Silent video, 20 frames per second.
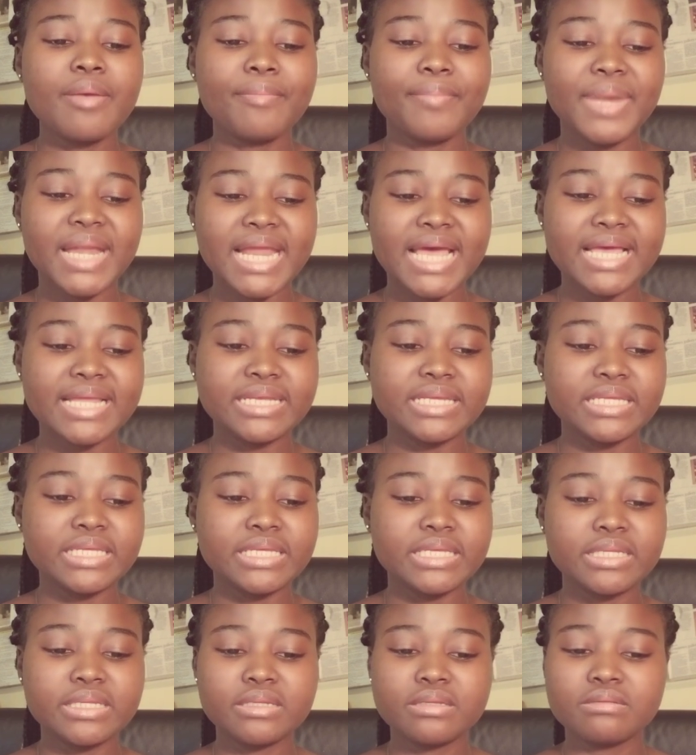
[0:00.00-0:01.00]

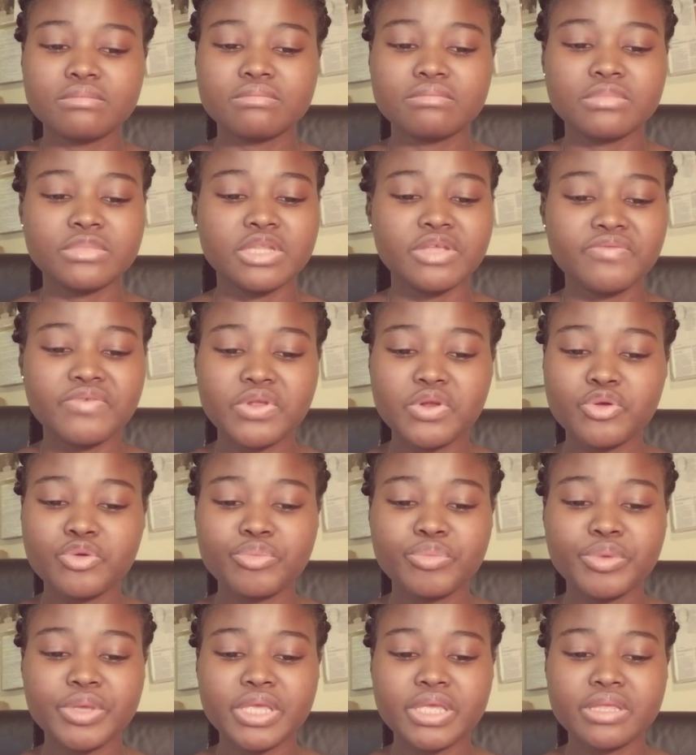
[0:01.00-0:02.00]
planning,
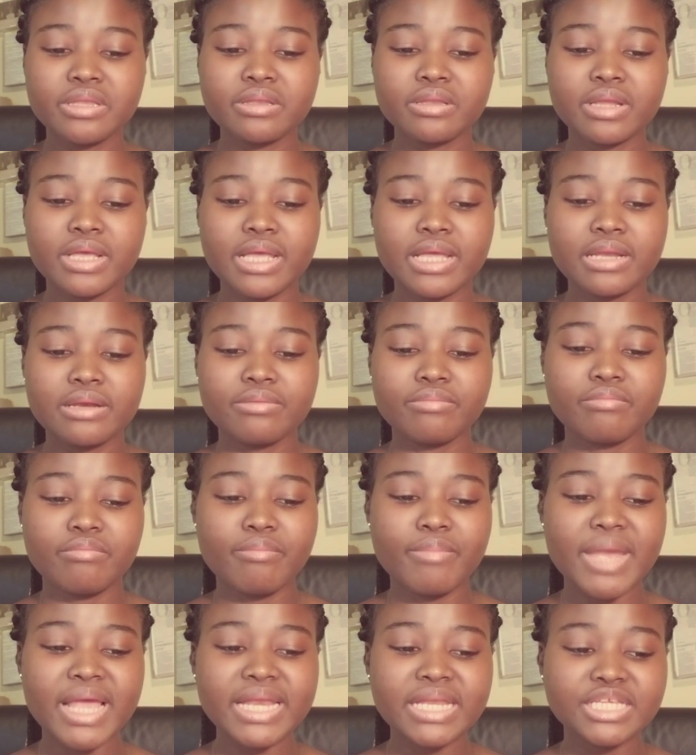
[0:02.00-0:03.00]
developing, and
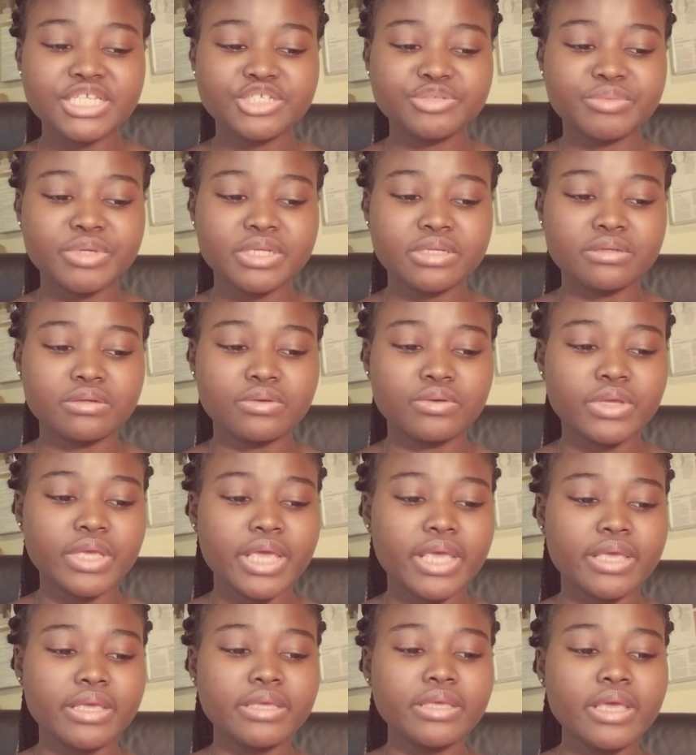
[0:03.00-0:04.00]
management.
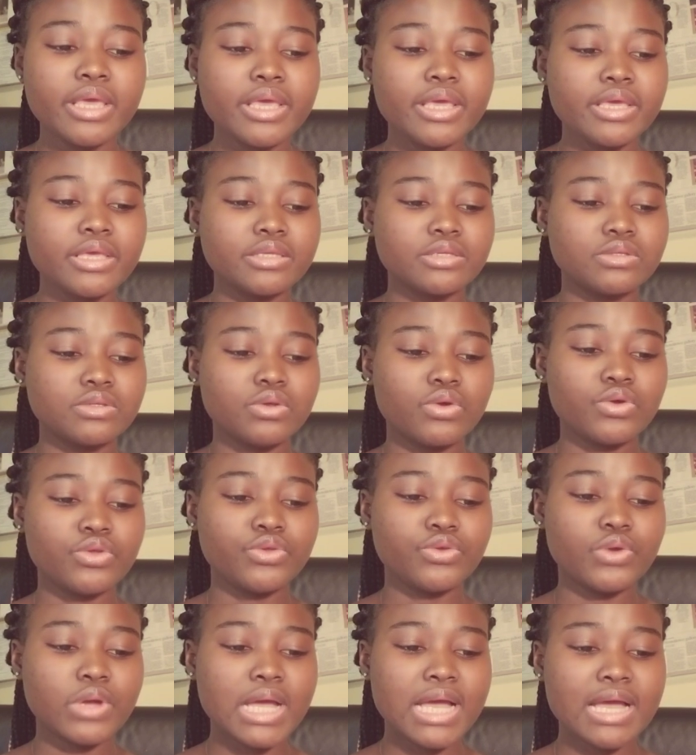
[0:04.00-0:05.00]
Okay, so
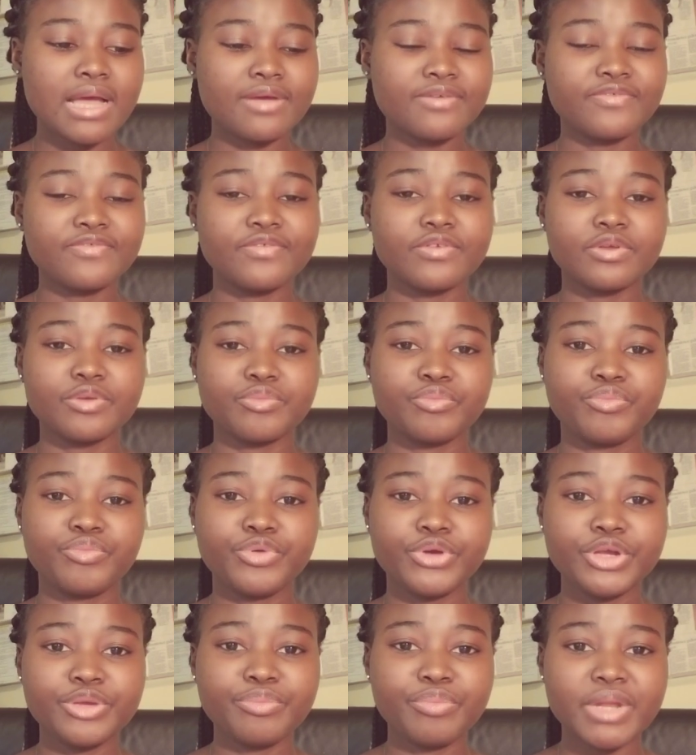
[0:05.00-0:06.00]
you have
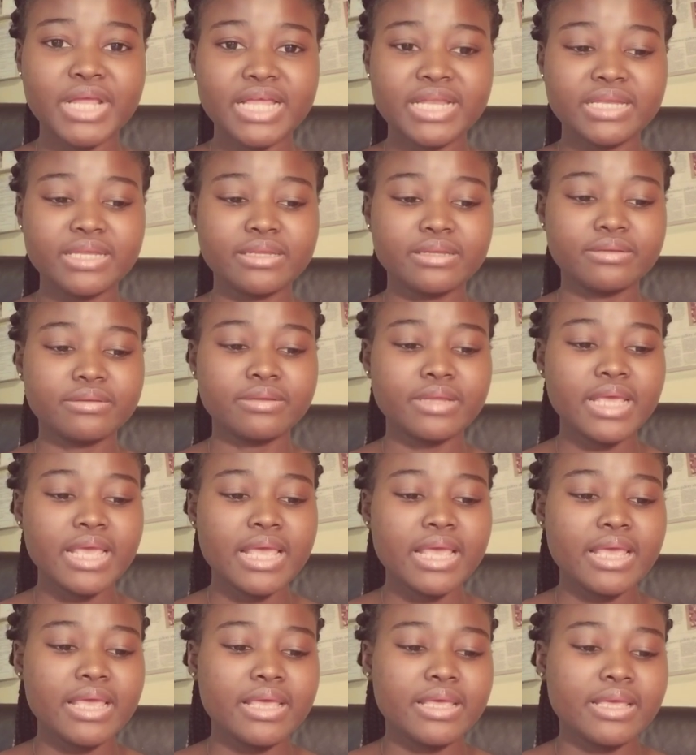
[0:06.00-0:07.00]
pre-planning
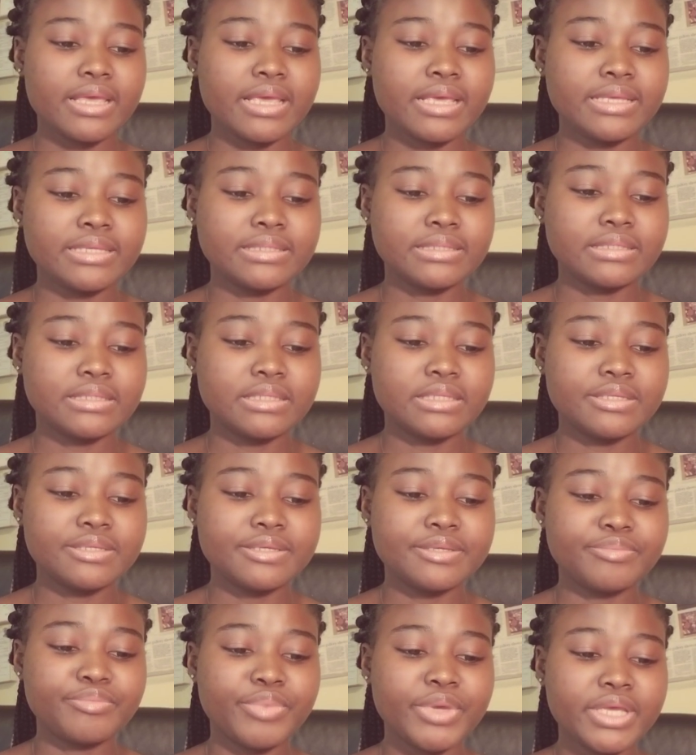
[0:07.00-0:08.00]
is
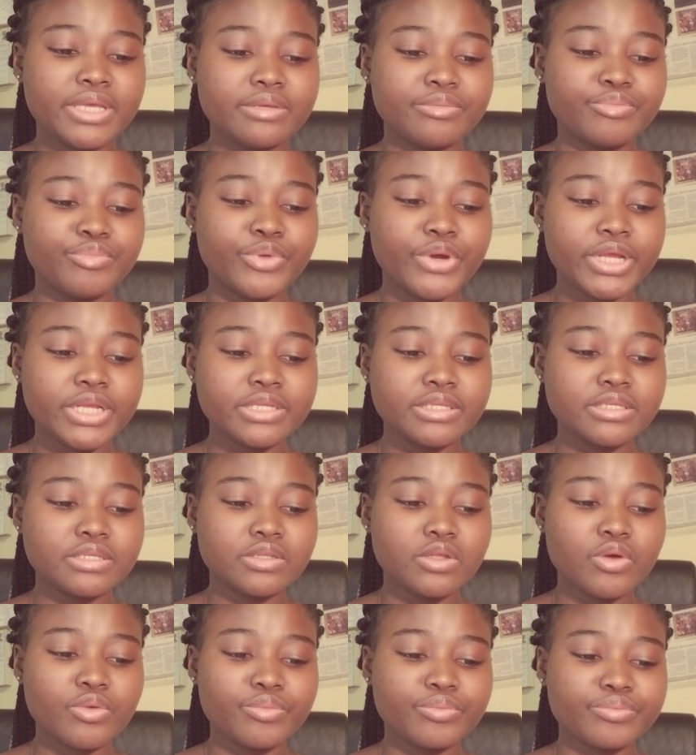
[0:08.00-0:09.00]
the
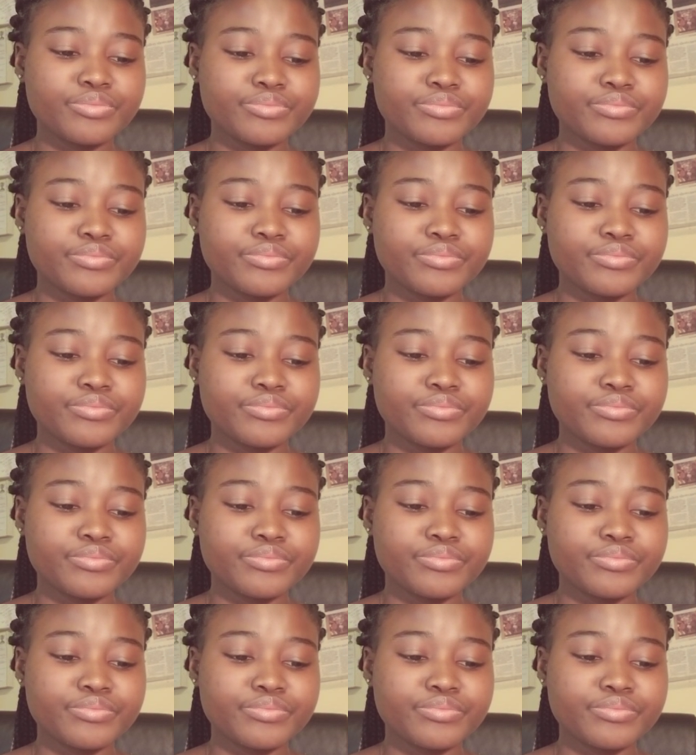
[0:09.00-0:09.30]
brainstorm,